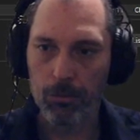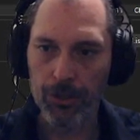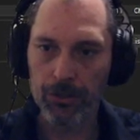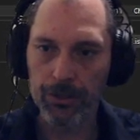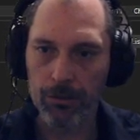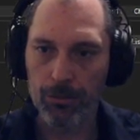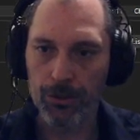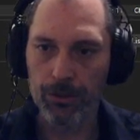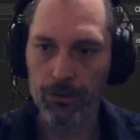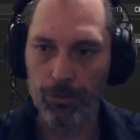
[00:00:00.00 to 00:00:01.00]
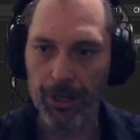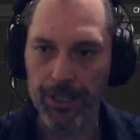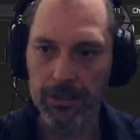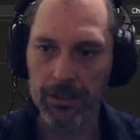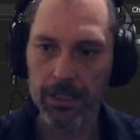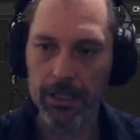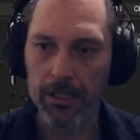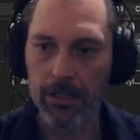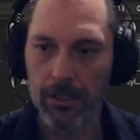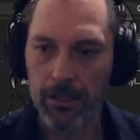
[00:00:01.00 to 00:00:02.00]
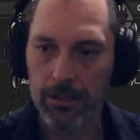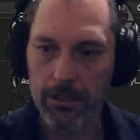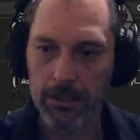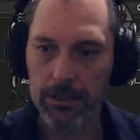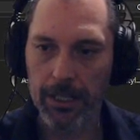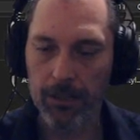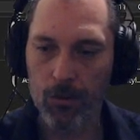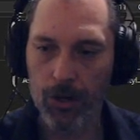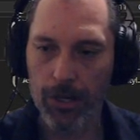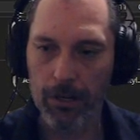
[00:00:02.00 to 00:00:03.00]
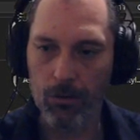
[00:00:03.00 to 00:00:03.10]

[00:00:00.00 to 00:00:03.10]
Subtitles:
build improvements here. It's not going to work on